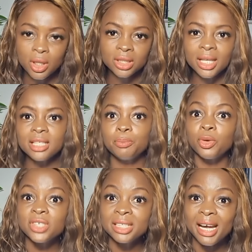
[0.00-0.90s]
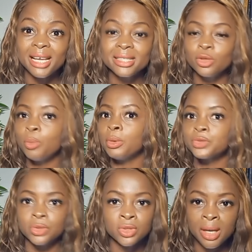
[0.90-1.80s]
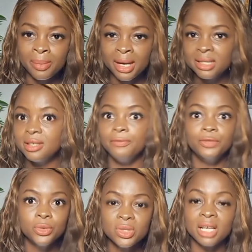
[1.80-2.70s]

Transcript: That person that has the number of subscribers, the views,